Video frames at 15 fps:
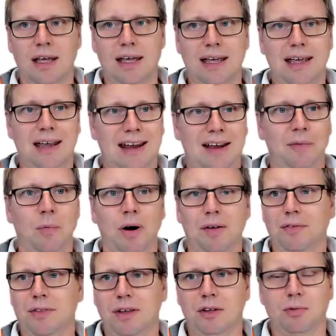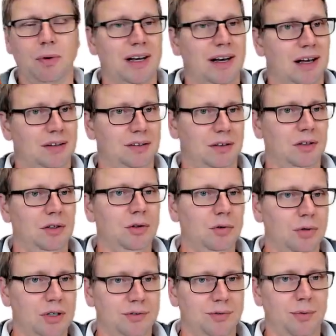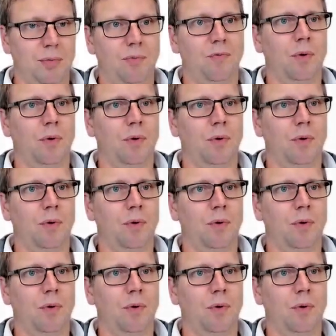And one of the things we can actually do is, if we